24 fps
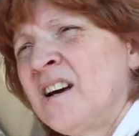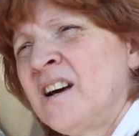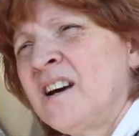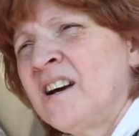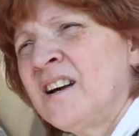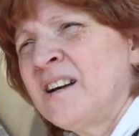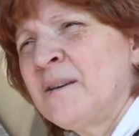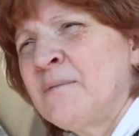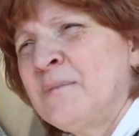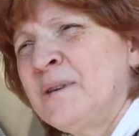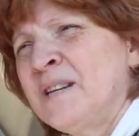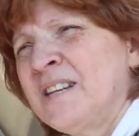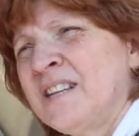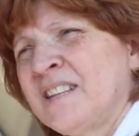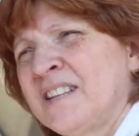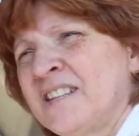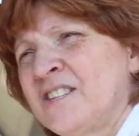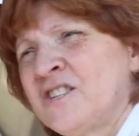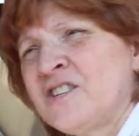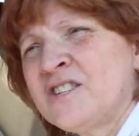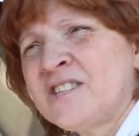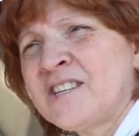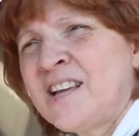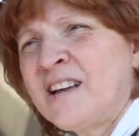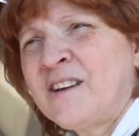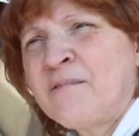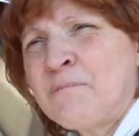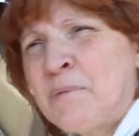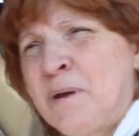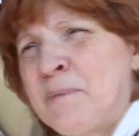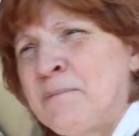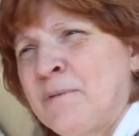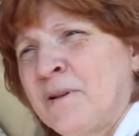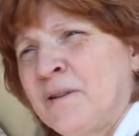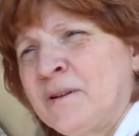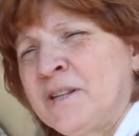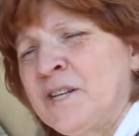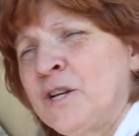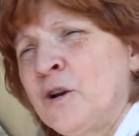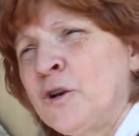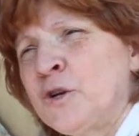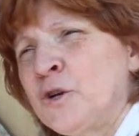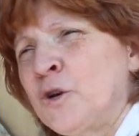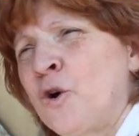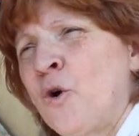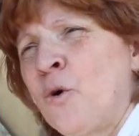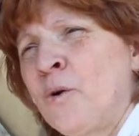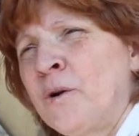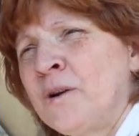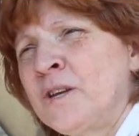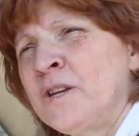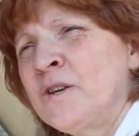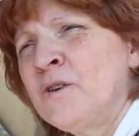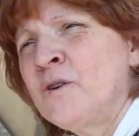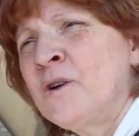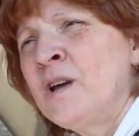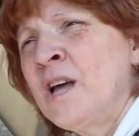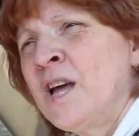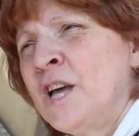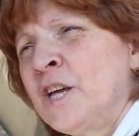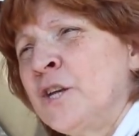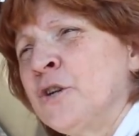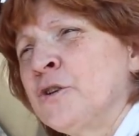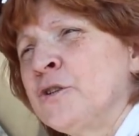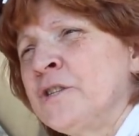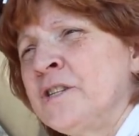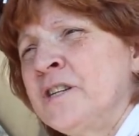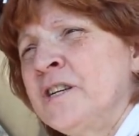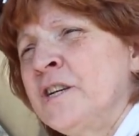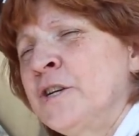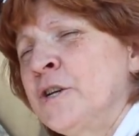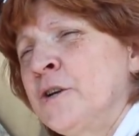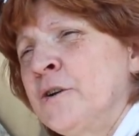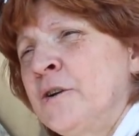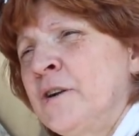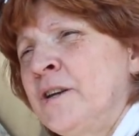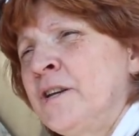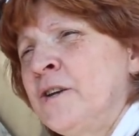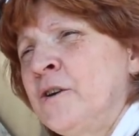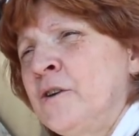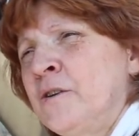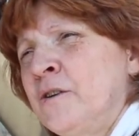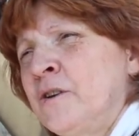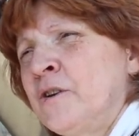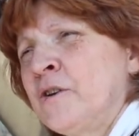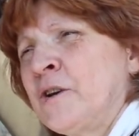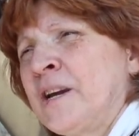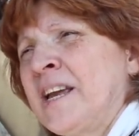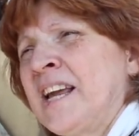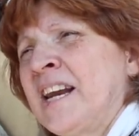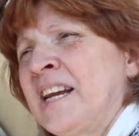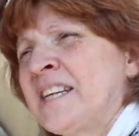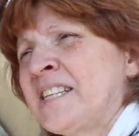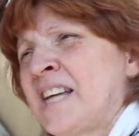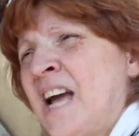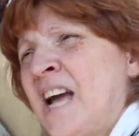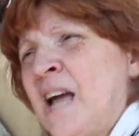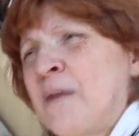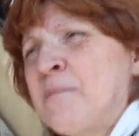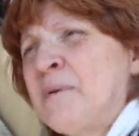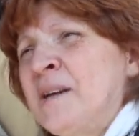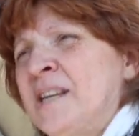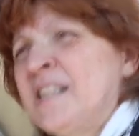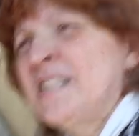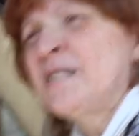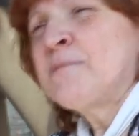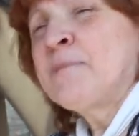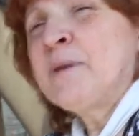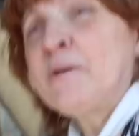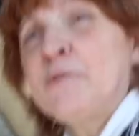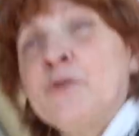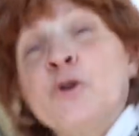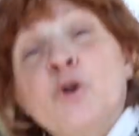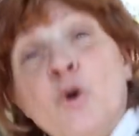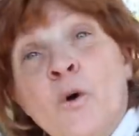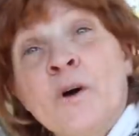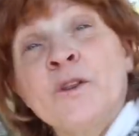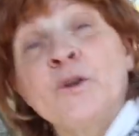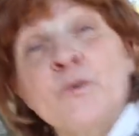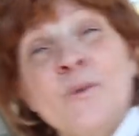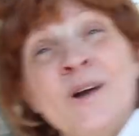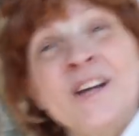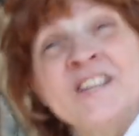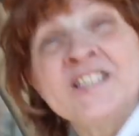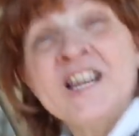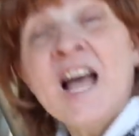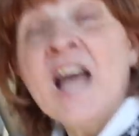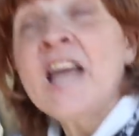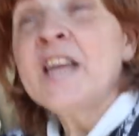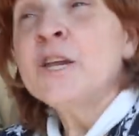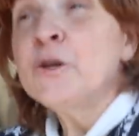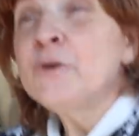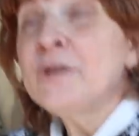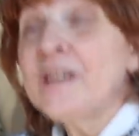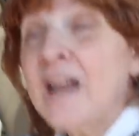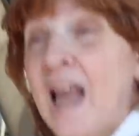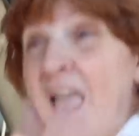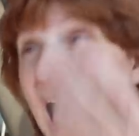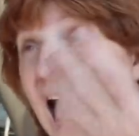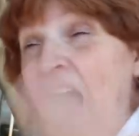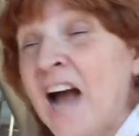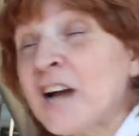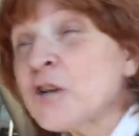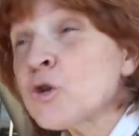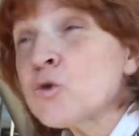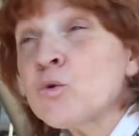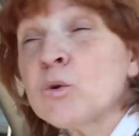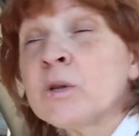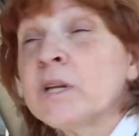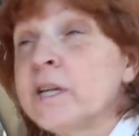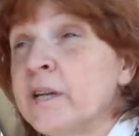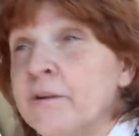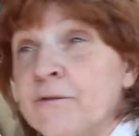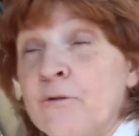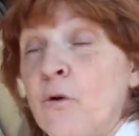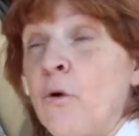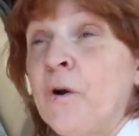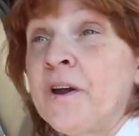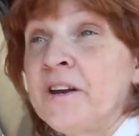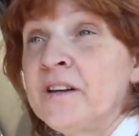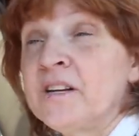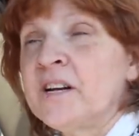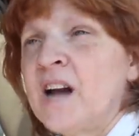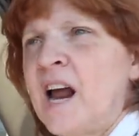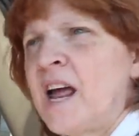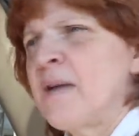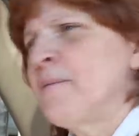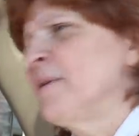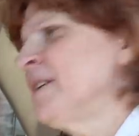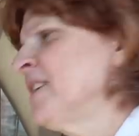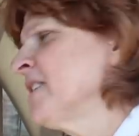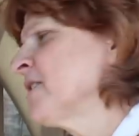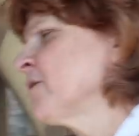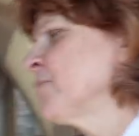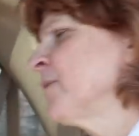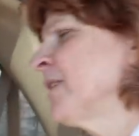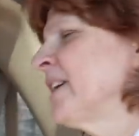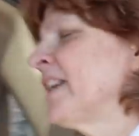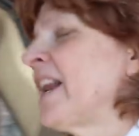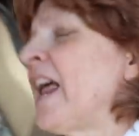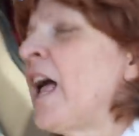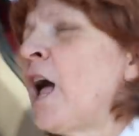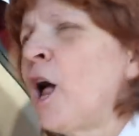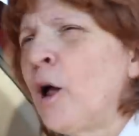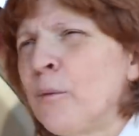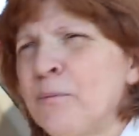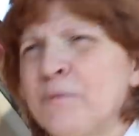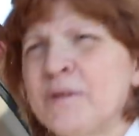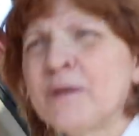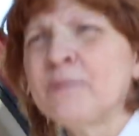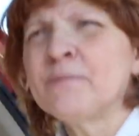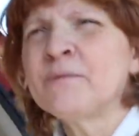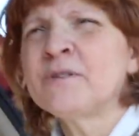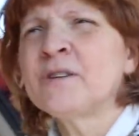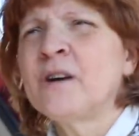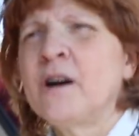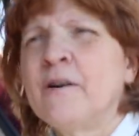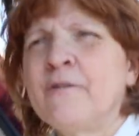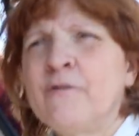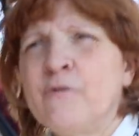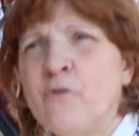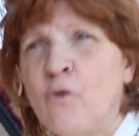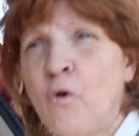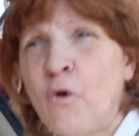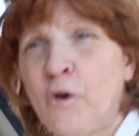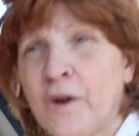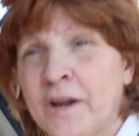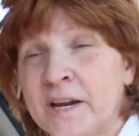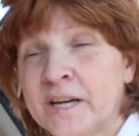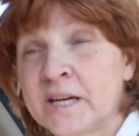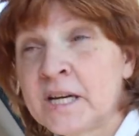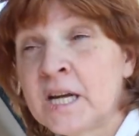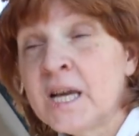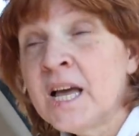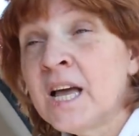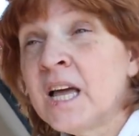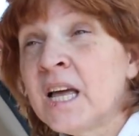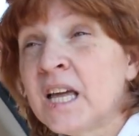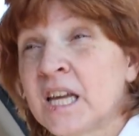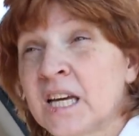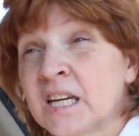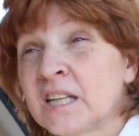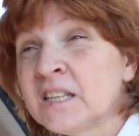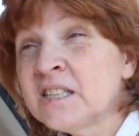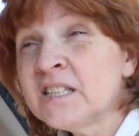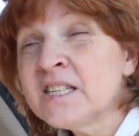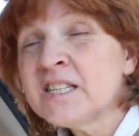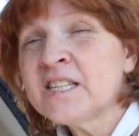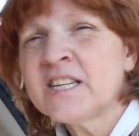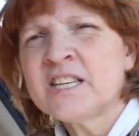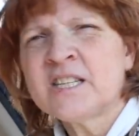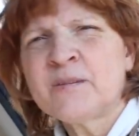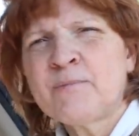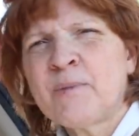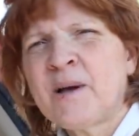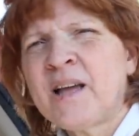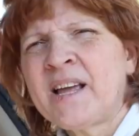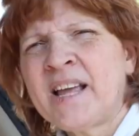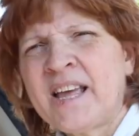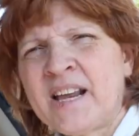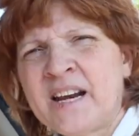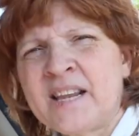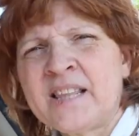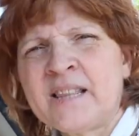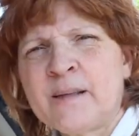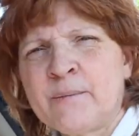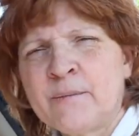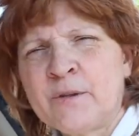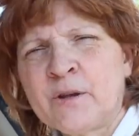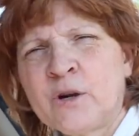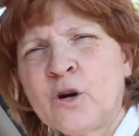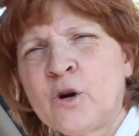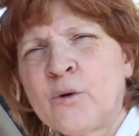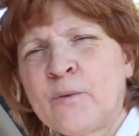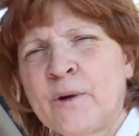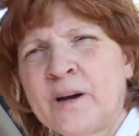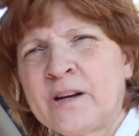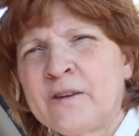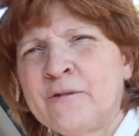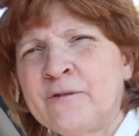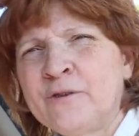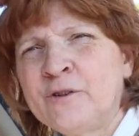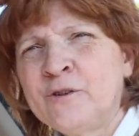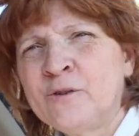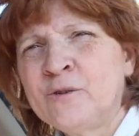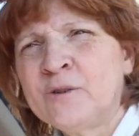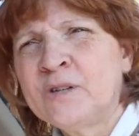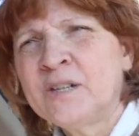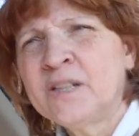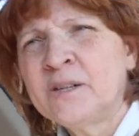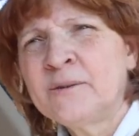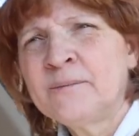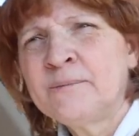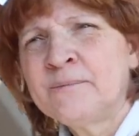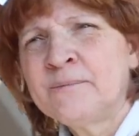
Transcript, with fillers: uh, immediately. It's just like people, you know, you go, you, you, you, you, you're getting diabetes, but if you go on the right diet, you can actually avoid the diabetes. We can help them to avoid illnesses by getting them the correct food. Yeah.